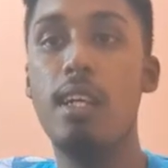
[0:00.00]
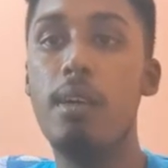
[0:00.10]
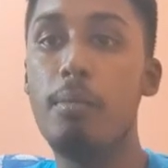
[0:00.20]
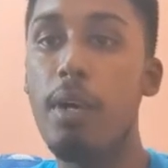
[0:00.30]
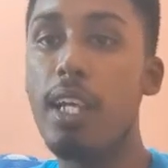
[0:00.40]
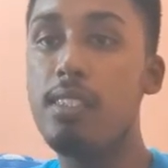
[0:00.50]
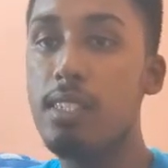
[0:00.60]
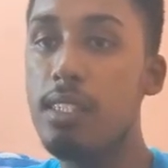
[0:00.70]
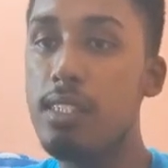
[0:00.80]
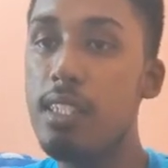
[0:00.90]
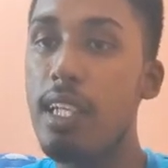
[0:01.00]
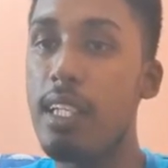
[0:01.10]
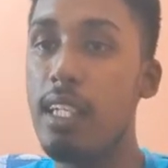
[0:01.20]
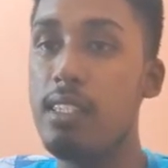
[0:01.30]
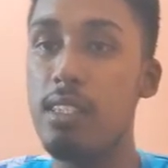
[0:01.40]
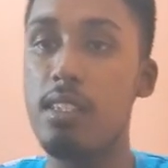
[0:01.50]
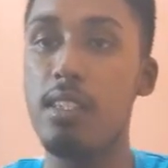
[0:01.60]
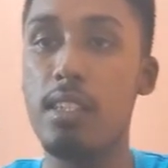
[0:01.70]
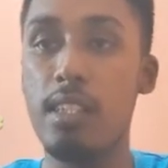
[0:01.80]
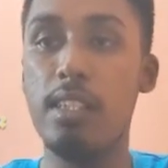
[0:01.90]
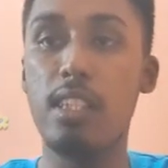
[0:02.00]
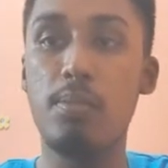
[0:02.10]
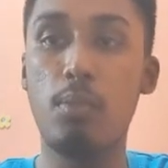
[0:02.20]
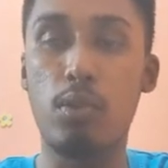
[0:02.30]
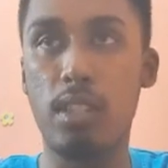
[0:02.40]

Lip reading: by searching at ancient religious books.